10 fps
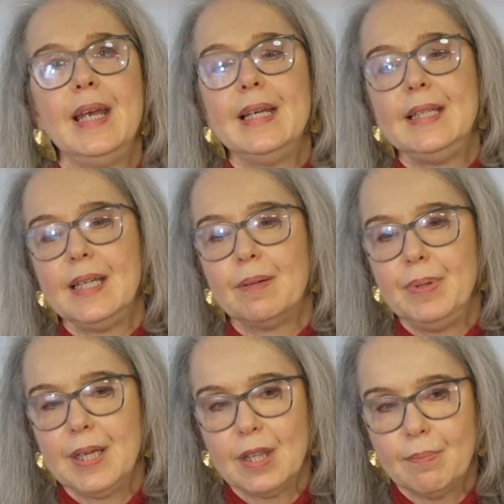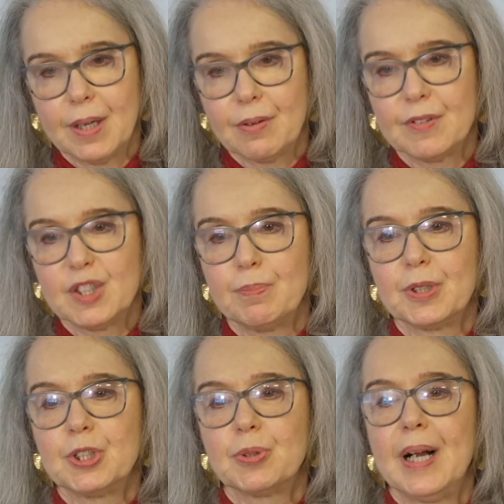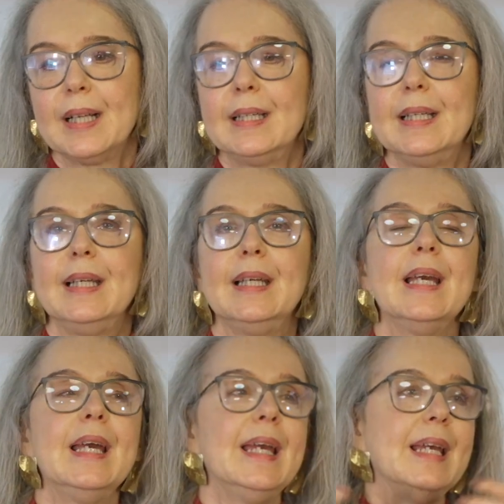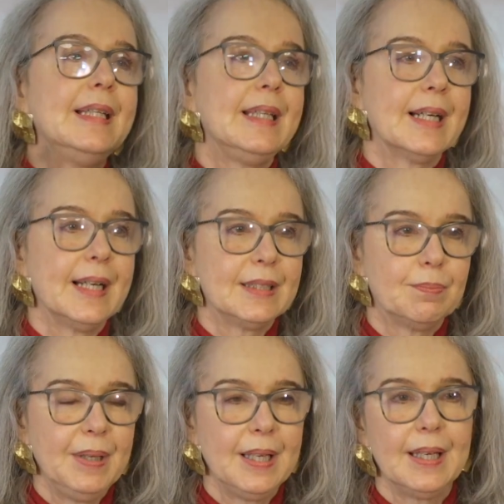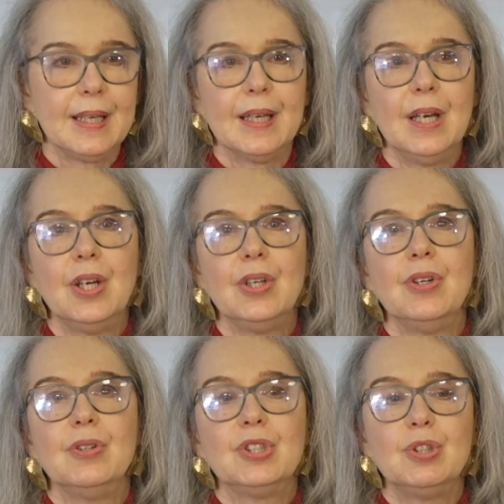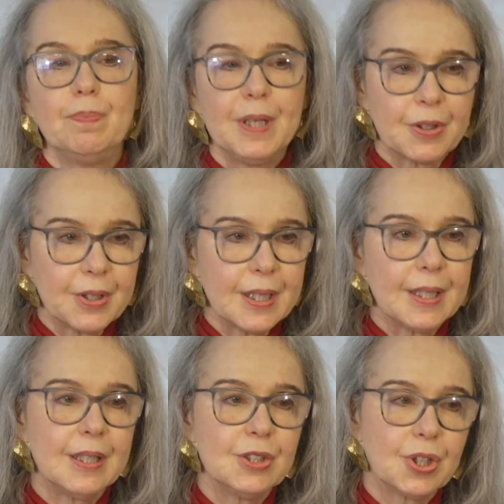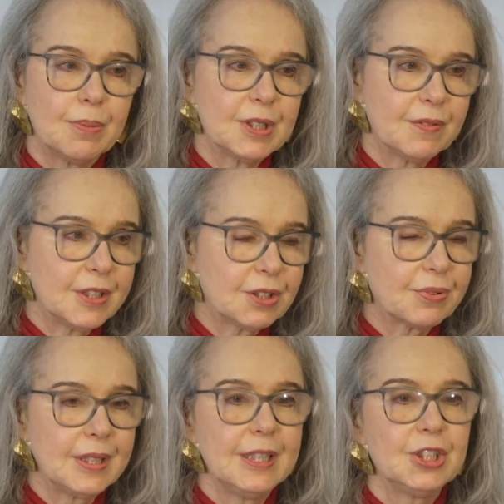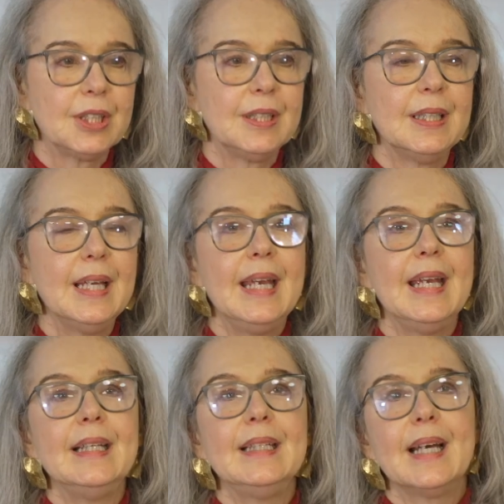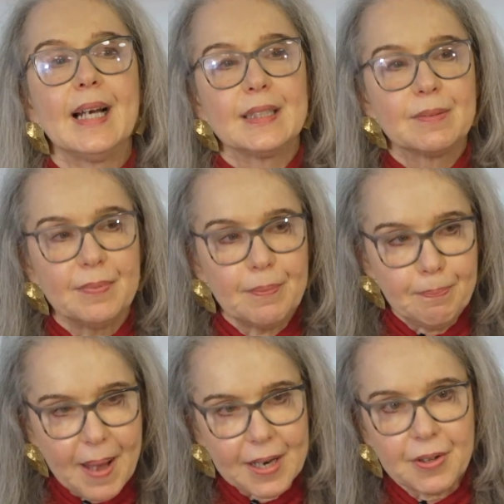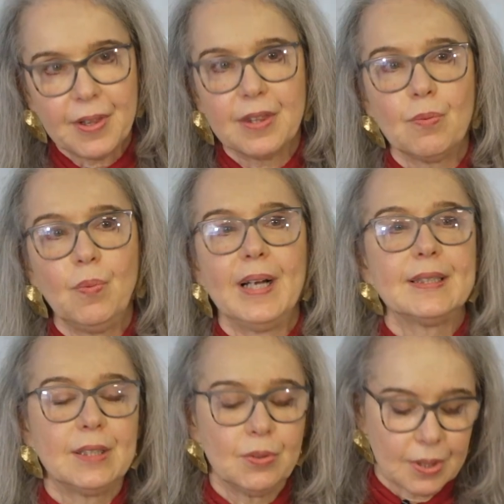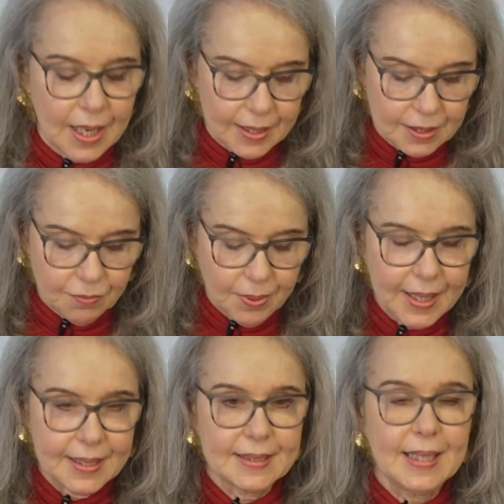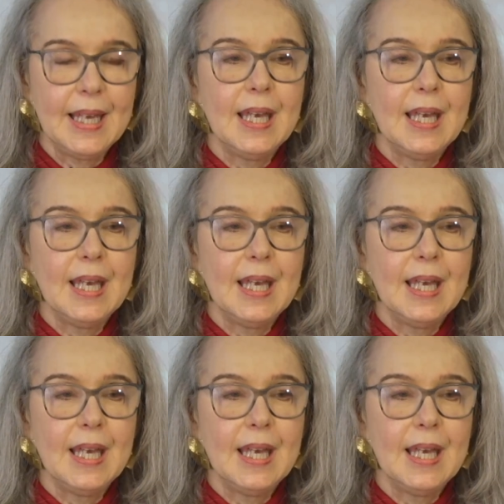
India being the mother of spirituality, India as being, you know, superior in terms of its religion, India as better than the West in all kinds of ways.